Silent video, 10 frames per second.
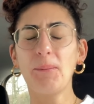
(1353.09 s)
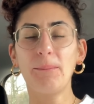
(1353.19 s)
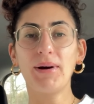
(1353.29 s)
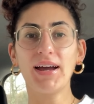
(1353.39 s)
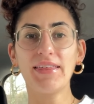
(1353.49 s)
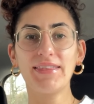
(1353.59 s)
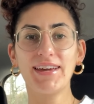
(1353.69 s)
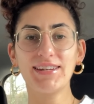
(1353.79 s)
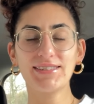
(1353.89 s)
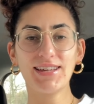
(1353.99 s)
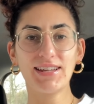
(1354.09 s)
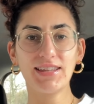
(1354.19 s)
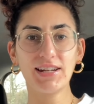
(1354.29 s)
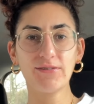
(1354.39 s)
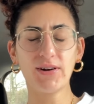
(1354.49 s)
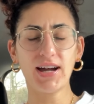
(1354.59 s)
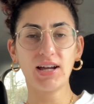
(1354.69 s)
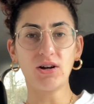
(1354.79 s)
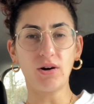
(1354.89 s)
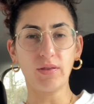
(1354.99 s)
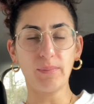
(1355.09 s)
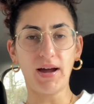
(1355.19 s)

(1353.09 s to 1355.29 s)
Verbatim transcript: But they said that if I call them